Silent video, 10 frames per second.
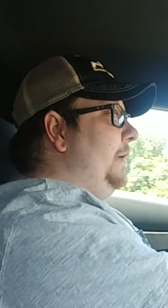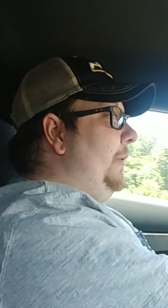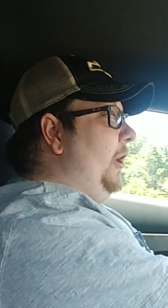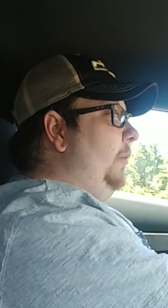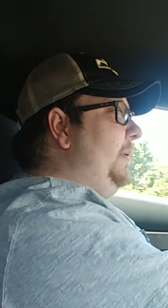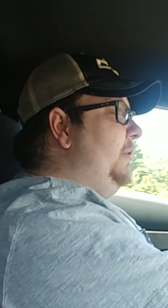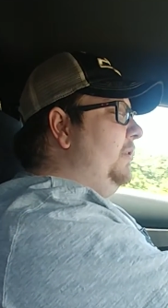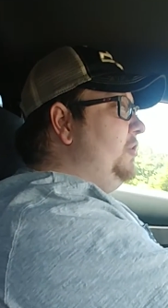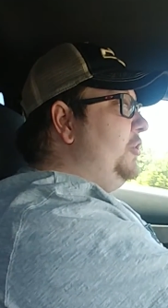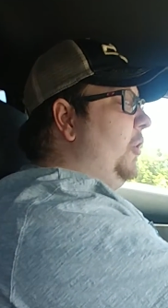we hope
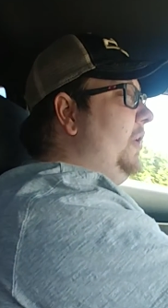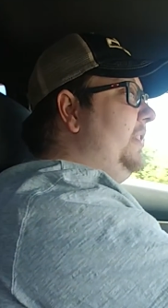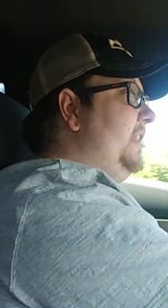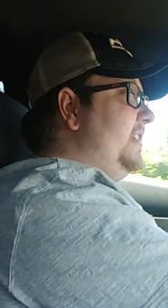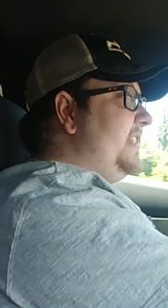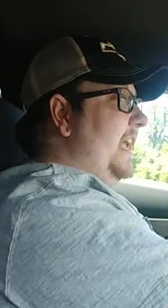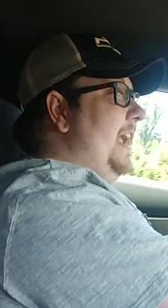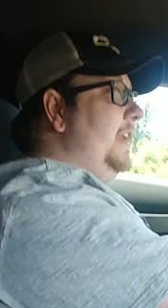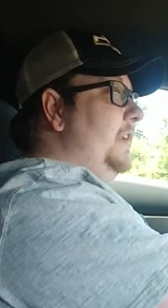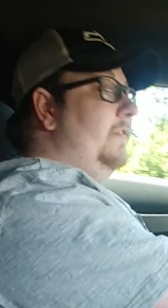you enjoyed this
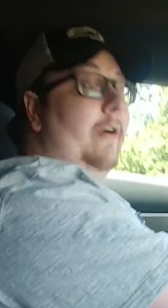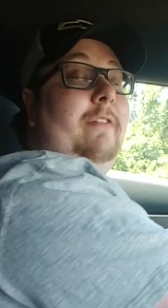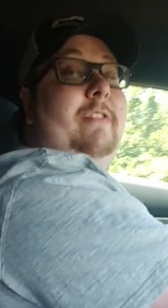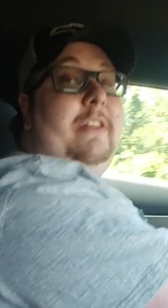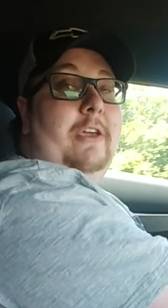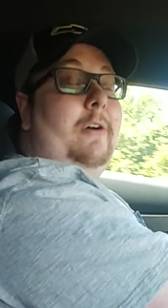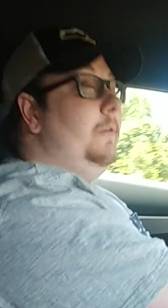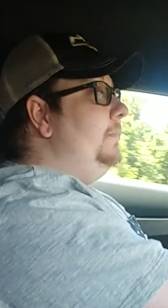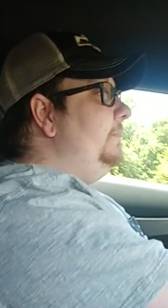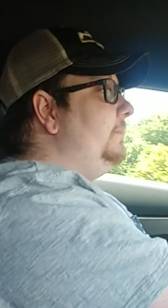end of our video.